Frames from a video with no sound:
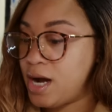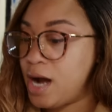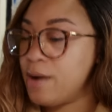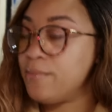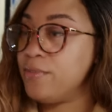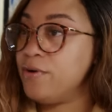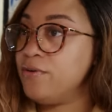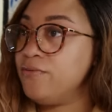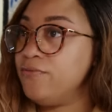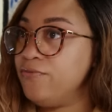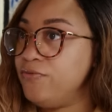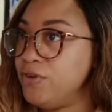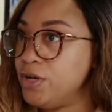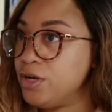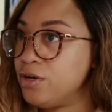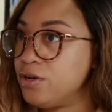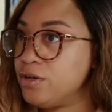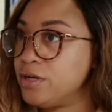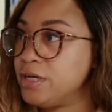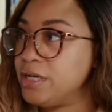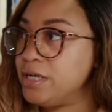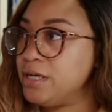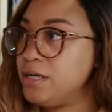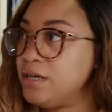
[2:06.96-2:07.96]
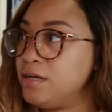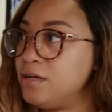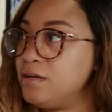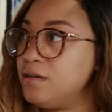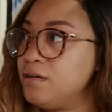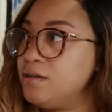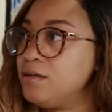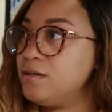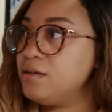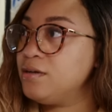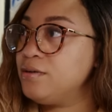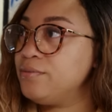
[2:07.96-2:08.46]
I'm a very
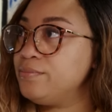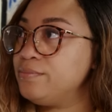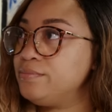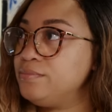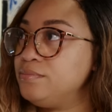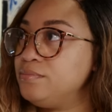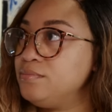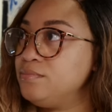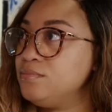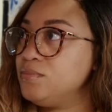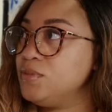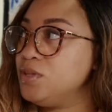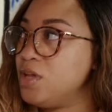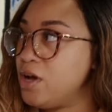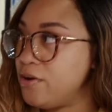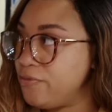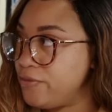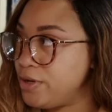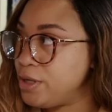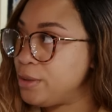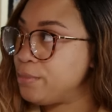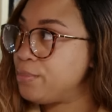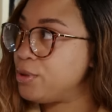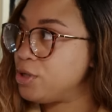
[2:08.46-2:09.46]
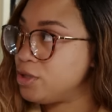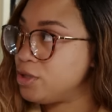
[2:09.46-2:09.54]
loving